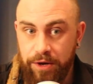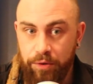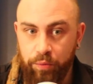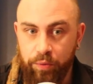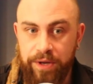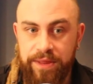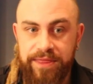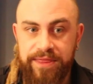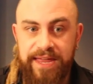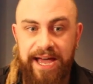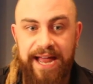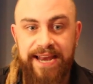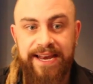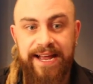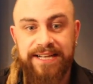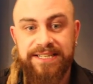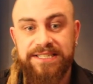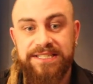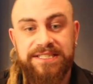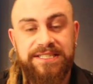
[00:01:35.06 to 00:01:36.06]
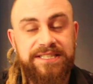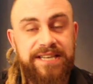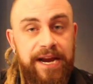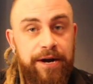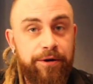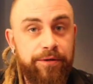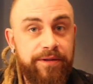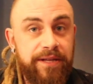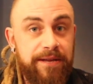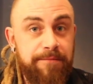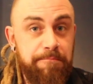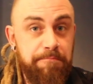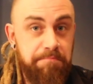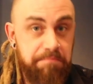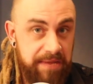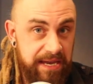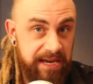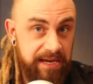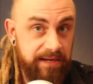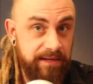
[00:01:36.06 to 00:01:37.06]
Wouldn't that necessarily
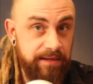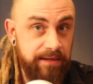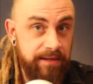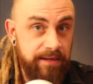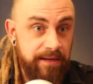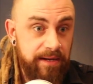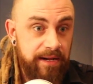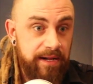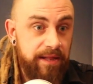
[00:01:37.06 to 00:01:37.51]
mean